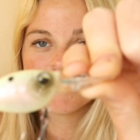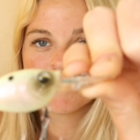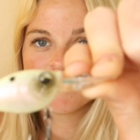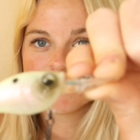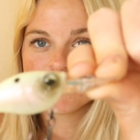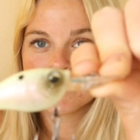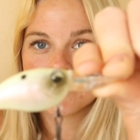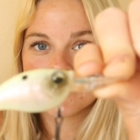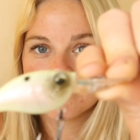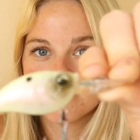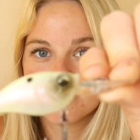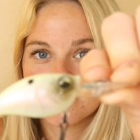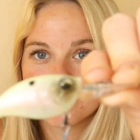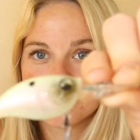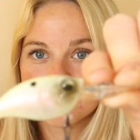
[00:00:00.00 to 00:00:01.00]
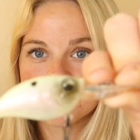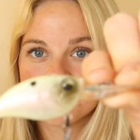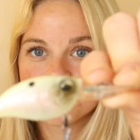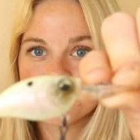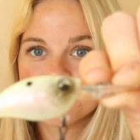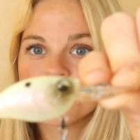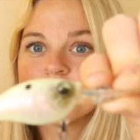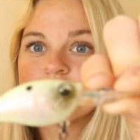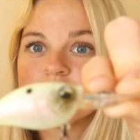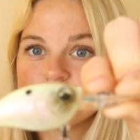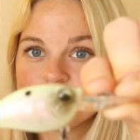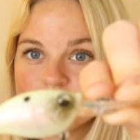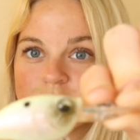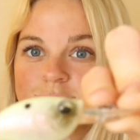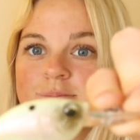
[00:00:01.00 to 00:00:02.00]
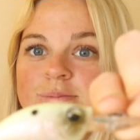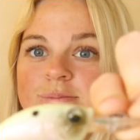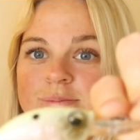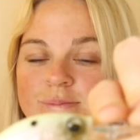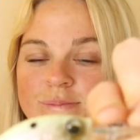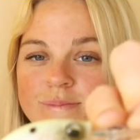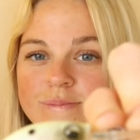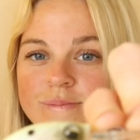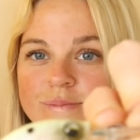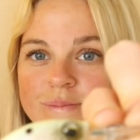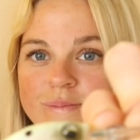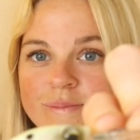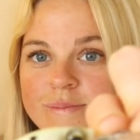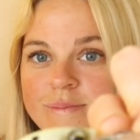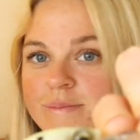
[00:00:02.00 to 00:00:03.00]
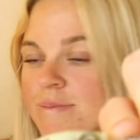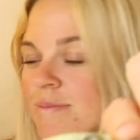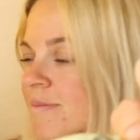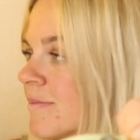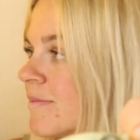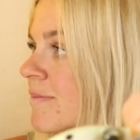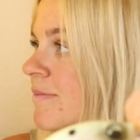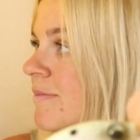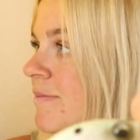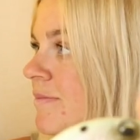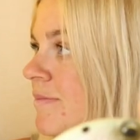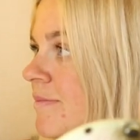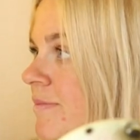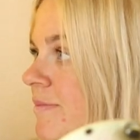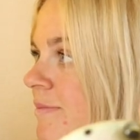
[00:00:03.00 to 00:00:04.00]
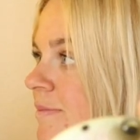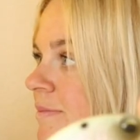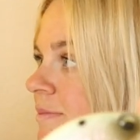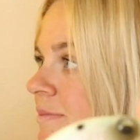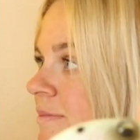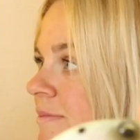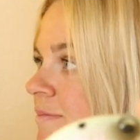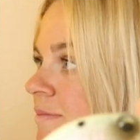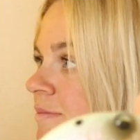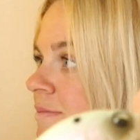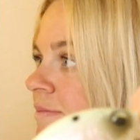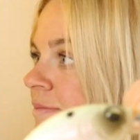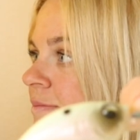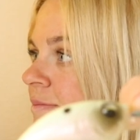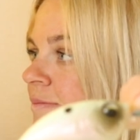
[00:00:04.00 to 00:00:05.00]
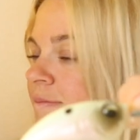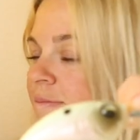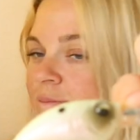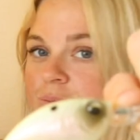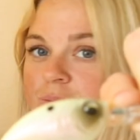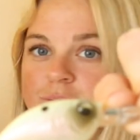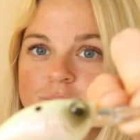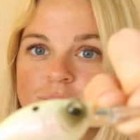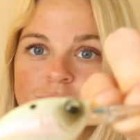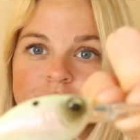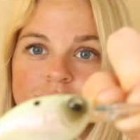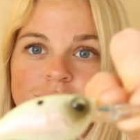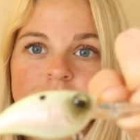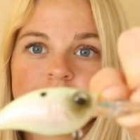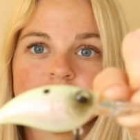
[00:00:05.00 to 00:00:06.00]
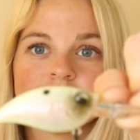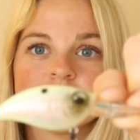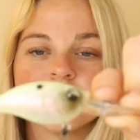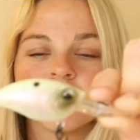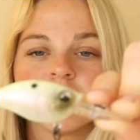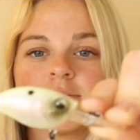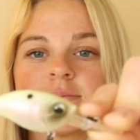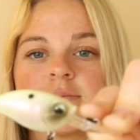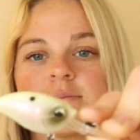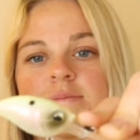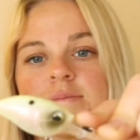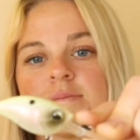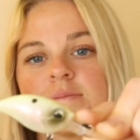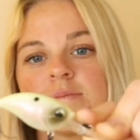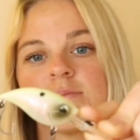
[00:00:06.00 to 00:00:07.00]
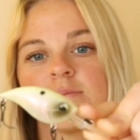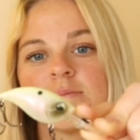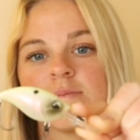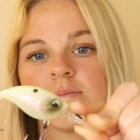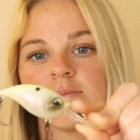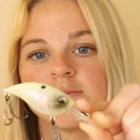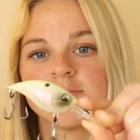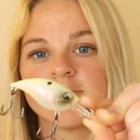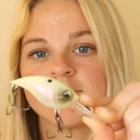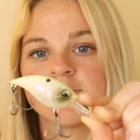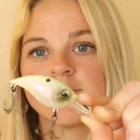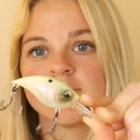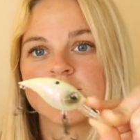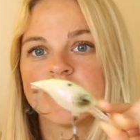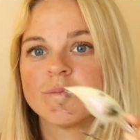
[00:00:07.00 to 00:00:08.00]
No words are spoken by the person on screen.